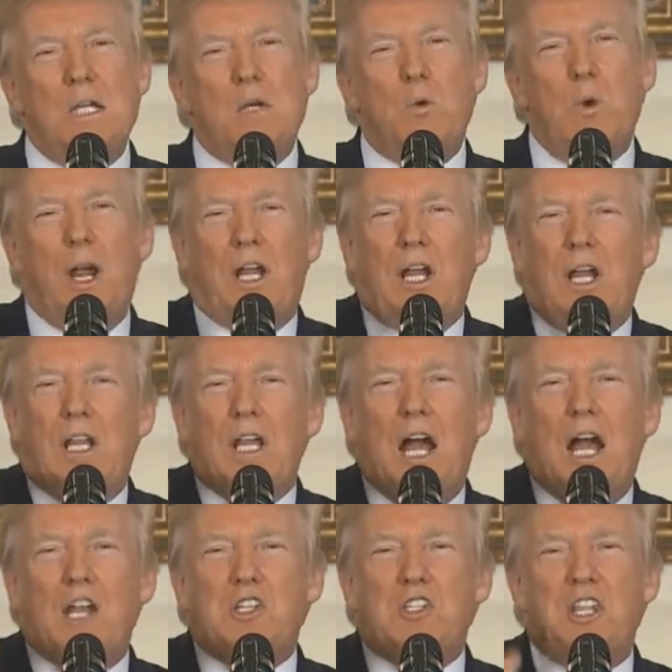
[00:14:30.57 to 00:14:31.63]

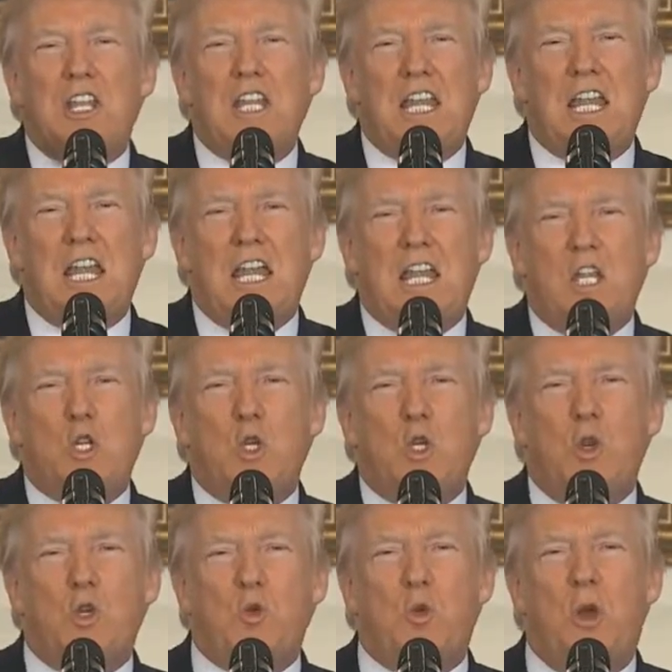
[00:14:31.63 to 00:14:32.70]
recognized the need to
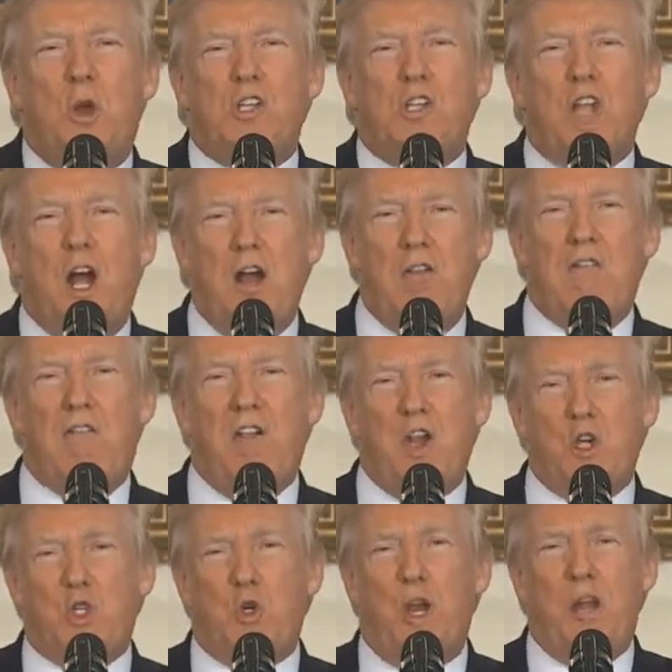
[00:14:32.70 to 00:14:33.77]
address
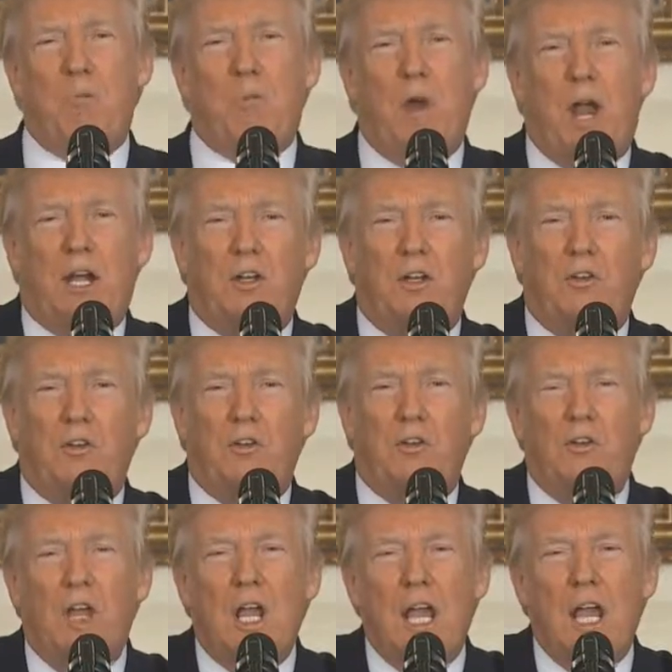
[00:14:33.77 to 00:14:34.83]
unfair trade
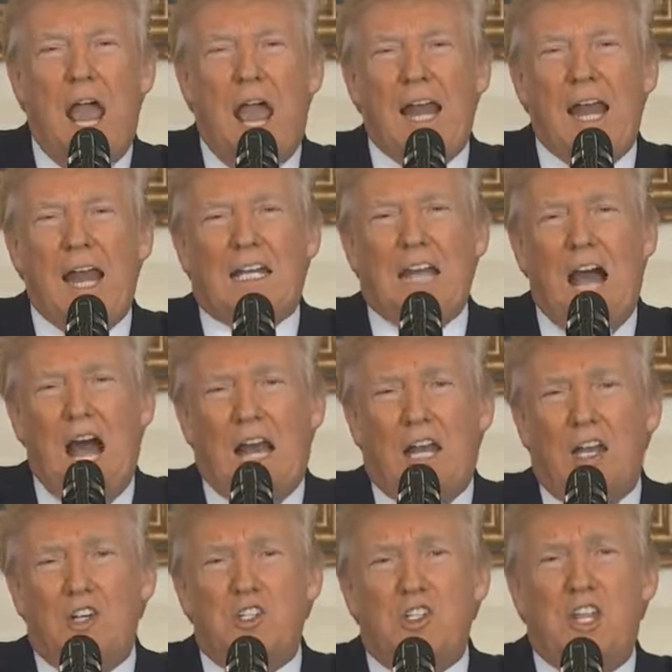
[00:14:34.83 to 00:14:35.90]
practices, and
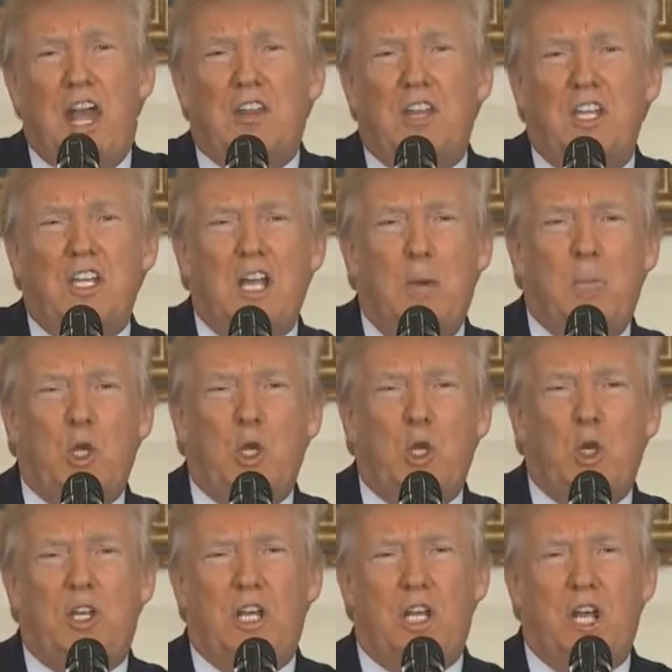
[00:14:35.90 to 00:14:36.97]
acknowledged that the
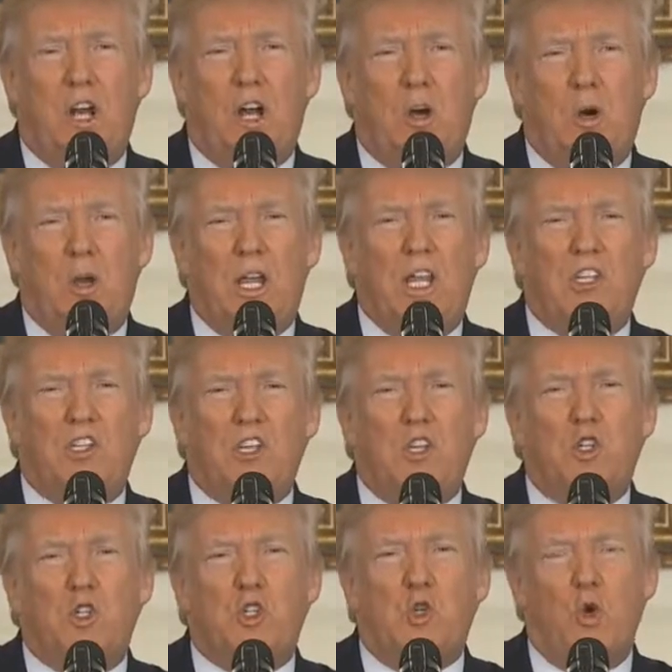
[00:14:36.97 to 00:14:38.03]
WTO is in
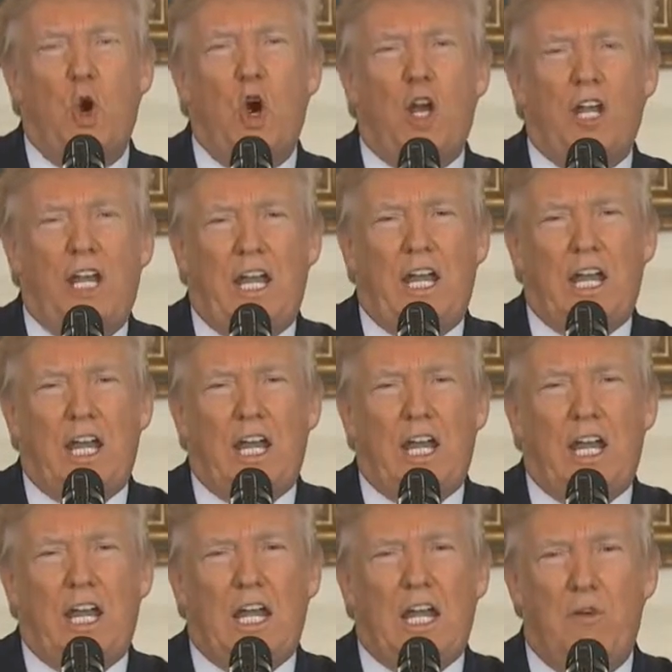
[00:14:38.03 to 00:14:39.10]
strong need
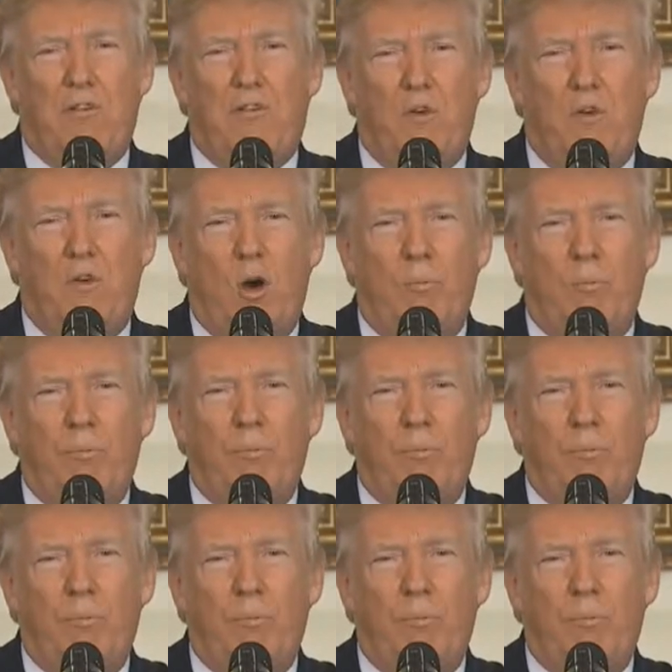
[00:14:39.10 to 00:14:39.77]
of reform.